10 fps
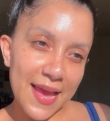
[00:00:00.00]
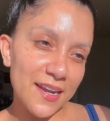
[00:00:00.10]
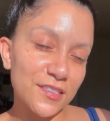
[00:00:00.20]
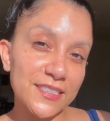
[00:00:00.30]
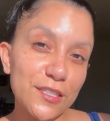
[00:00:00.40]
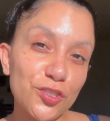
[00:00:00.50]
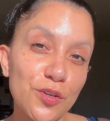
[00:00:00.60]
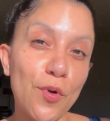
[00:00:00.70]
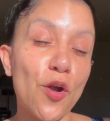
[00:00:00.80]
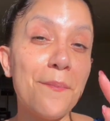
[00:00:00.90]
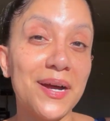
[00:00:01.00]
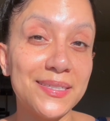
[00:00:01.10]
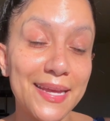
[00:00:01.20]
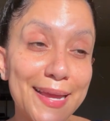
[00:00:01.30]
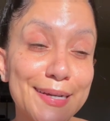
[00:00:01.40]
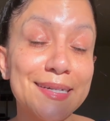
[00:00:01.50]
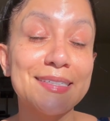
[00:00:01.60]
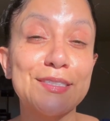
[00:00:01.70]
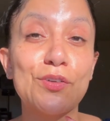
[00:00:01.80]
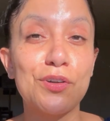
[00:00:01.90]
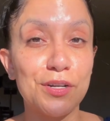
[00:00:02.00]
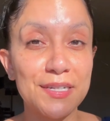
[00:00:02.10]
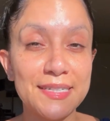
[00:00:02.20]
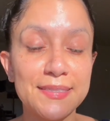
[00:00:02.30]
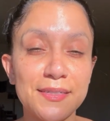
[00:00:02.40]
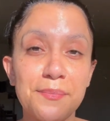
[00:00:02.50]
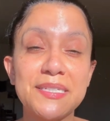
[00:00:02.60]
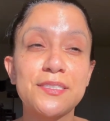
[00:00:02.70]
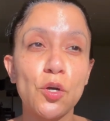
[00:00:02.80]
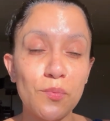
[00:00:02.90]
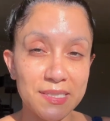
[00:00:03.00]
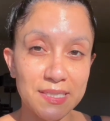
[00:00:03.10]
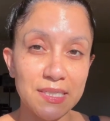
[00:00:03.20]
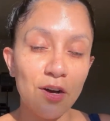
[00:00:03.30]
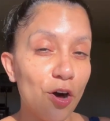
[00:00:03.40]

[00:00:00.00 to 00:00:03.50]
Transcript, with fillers: And I'll see you tomorrow Monday because girl is going to be so busy.